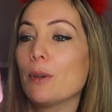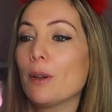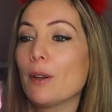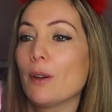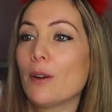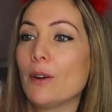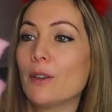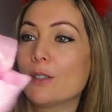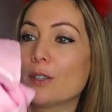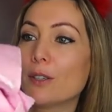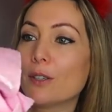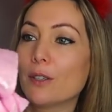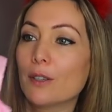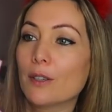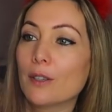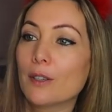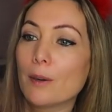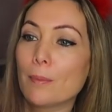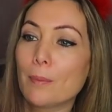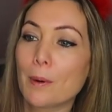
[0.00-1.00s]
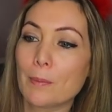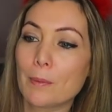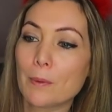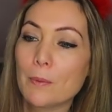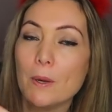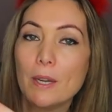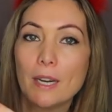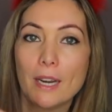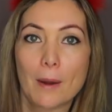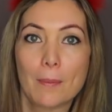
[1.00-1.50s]
So I got her a
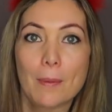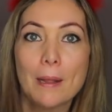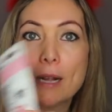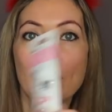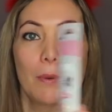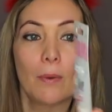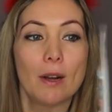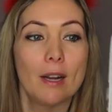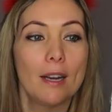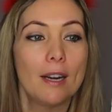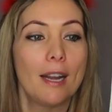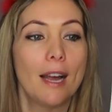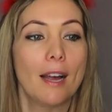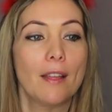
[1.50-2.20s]
purple one and pink one.